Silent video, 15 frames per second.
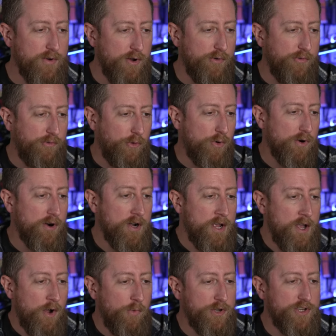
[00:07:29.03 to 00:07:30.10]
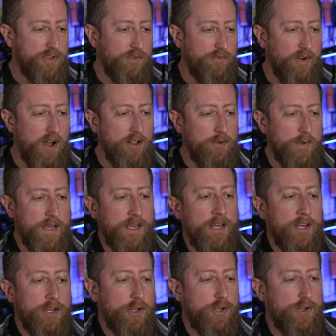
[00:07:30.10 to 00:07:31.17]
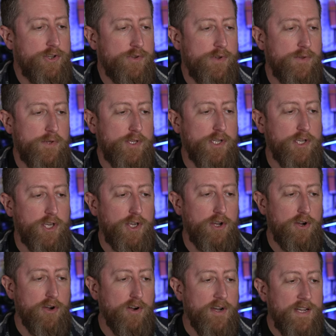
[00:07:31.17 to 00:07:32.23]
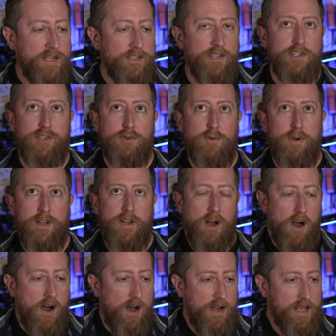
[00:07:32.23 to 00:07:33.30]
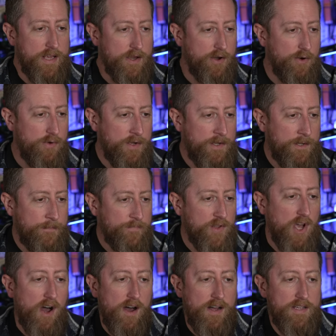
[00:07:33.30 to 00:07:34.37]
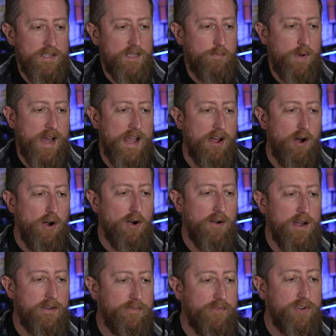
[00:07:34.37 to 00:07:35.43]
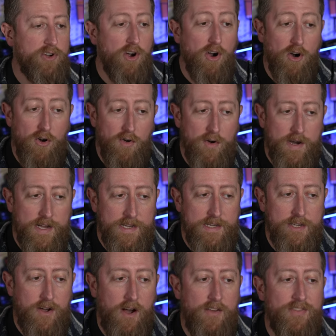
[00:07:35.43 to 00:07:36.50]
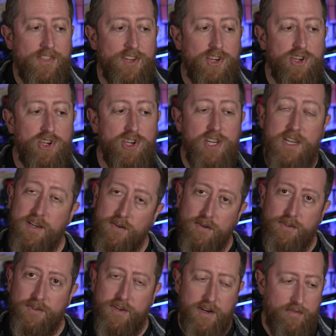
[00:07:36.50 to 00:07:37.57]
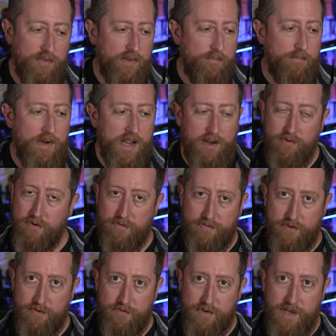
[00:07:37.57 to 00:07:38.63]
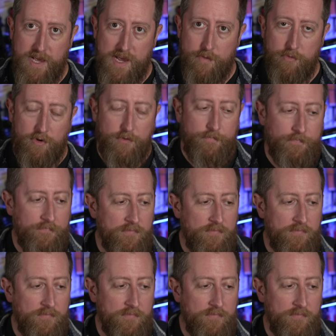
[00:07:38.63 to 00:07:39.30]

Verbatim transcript: 04, which of the following could you use to cure distorted audio caused by RF current on the shield of the microphone cable?